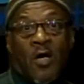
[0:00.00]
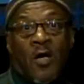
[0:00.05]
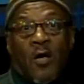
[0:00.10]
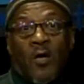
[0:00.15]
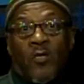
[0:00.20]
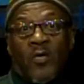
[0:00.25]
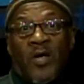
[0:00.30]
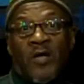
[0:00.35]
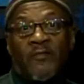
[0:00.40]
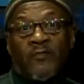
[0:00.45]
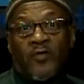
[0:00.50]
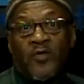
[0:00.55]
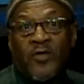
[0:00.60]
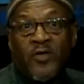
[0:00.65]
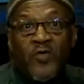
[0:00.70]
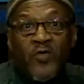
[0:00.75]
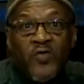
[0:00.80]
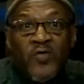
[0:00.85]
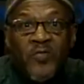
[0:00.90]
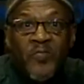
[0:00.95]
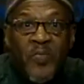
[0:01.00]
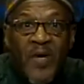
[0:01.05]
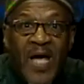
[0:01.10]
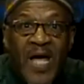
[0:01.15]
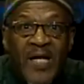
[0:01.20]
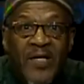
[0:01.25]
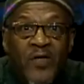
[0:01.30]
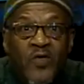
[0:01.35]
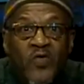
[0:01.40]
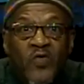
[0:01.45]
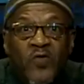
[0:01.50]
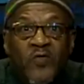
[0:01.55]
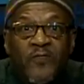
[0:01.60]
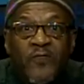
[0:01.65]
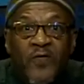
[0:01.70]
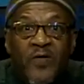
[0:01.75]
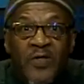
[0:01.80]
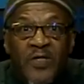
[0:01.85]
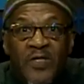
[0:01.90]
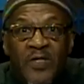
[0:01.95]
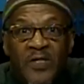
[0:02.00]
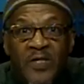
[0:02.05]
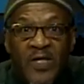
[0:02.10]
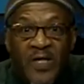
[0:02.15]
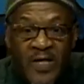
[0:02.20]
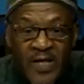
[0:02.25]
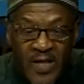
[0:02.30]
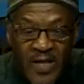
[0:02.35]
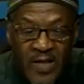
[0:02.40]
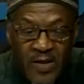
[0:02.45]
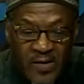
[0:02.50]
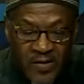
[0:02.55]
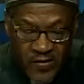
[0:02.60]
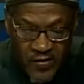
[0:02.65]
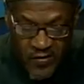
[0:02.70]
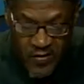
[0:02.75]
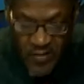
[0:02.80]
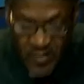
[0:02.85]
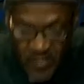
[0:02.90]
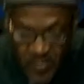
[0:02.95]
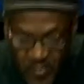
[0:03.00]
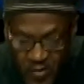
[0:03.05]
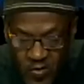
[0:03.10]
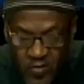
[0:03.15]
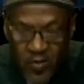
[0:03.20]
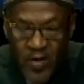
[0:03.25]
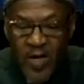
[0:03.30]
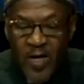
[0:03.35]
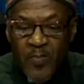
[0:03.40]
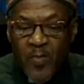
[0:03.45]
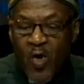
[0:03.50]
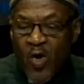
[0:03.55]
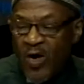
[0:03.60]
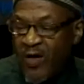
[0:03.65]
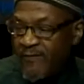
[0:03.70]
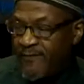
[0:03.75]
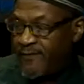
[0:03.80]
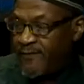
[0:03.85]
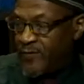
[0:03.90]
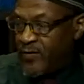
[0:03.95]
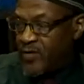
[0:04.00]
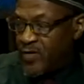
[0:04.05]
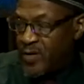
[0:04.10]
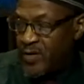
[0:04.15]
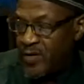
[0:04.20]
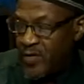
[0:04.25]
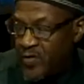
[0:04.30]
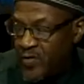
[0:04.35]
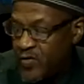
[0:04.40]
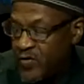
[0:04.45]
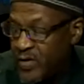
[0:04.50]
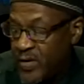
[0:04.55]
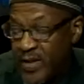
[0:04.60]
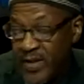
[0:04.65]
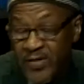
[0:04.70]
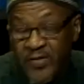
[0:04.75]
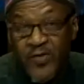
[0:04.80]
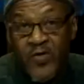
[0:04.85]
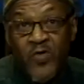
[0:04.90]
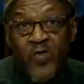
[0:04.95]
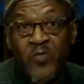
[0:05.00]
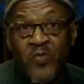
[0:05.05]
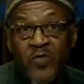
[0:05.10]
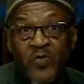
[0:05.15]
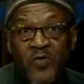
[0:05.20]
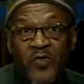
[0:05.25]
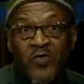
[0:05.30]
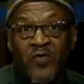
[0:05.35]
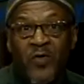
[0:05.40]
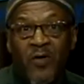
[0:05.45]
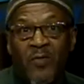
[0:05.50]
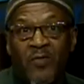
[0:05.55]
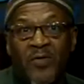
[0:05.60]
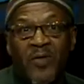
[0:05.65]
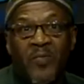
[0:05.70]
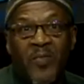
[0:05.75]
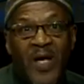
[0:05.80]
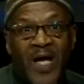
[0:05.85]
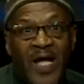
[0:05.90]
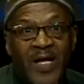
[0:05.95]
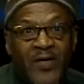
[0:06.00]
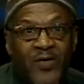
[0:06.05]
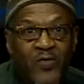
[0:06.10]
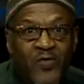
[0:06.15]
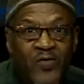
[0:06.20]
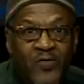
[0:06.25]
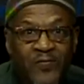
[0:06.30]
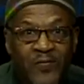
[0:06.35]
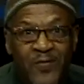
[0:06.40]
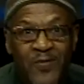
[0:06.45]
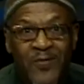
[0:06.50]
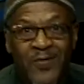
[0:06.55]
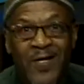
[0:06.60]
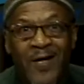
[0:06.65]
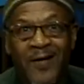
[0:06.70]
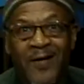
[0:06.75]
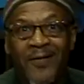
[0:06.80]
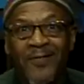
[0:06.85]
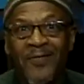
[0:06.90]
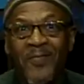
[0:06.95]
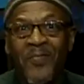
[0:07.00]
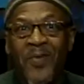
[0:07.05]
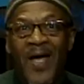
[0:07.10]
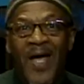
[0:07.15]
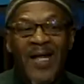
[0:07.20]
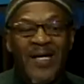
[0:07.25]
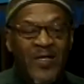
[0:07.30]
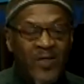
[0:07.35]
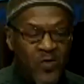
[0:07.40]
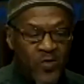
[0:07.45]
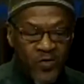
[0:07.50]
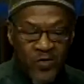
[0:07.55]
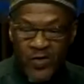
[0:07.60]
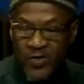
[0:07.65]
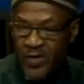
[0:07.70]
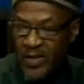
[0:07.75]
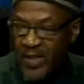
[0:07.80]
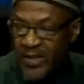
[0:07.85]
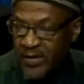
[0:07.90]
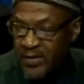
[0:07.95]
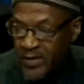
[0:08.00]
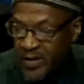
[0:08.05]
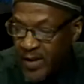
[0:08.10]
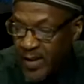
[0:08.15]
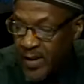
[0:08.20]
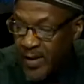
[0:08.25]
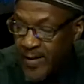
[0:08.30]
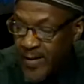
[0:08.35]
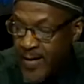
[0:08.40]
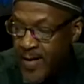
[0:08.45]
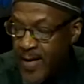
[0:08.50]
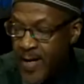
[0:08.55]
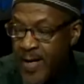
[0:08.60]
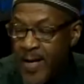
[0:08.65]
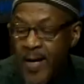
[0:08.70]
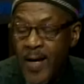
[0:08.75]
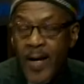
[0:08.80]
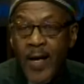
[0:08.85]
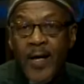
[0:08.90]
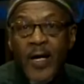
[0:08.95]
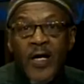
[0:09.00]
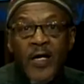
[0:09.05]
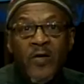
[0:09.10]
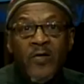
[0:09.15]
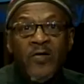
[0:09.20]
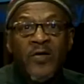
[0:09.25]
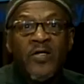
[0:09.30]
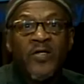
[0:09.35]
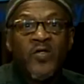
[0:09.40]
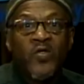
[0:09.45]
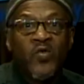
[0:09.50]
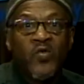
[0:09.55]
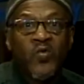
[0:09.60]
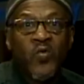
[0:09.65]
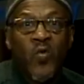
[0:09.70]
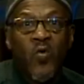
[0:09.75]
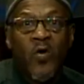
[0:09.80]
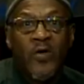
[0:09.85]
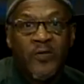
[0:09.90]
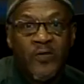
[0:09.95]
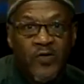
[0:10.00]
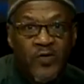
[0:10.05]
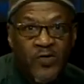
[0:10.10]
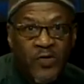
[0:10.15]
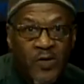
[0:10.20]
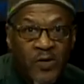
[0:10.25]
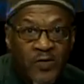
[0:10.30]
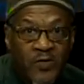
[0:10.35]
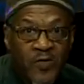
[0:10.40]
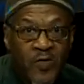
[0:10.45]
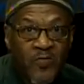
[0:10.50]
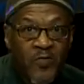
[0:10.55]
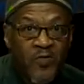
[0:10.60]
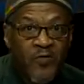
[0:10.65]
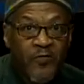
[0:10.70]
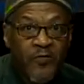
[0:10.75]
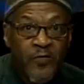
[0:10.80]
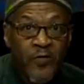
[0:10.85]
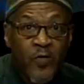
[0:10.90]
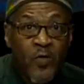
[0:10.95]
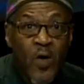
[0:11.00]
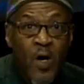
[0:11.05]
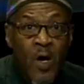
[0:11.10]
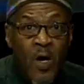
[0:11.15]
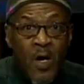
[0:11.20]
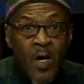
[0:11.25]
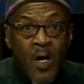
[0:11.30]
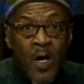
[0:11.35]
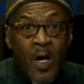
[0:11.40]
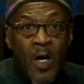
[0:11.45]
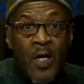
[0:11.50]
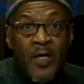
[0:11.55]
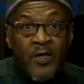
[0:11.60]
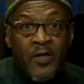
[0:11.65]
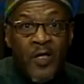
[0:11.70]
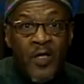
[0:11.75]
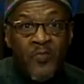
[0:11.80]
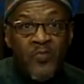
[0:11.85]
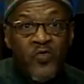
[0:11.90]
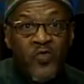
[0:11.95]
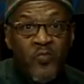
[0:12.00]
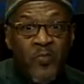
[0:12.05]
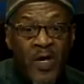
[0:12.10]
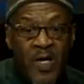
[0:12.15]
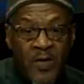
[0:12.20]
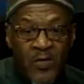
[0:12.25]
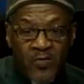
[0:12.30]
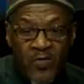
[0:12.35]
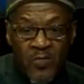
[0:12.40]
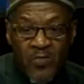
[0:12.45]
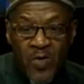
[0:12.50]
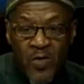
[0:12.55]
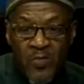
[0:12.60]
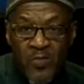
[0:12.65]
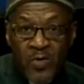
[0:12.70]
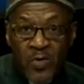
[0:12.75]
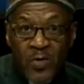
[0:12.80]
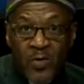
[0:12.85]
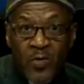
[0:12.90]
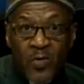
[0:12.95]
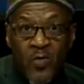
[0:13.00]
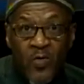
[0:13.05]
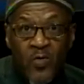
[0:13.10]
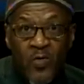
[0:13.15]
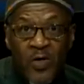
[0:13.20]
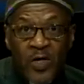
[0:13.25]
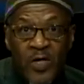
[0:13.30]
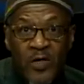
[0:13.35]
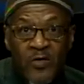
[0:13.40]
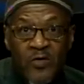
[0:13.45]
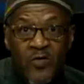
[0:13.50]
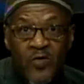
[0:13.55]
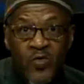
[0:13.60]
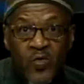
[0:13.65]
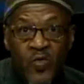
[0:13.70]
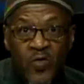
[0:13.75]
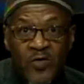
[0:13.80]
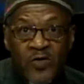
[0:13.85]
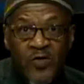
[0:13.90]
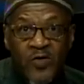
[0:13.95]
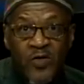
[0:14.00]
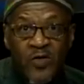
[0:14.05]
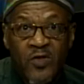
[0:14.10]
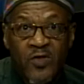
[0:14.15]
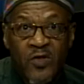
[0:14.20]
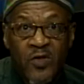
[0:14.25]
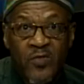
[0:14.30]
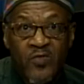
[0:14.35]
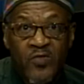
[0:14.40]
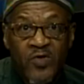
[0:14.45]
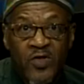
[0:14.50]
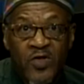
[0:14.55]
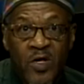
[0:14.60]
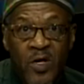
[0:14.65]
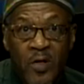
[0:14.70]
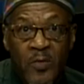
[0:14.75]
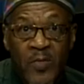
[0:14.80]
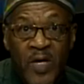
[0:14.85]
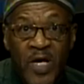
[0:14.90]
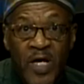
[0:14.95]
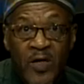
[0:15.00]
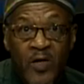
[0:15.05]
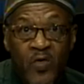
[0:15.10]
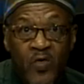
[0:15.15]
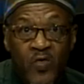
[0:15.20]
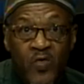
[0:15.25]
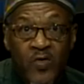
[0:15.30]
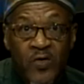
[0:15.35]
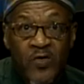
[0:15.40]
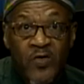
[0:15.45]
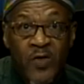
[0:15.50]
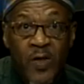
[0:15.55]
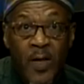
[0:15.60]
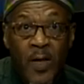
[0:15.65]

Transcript: We have good news and bad news for you today to start the program off. Good news, we'll start with the bad news first. The bad news is that Aaron Swartz, some of you in Cambridge might remember who Aaron Swartz is. He was a young man who was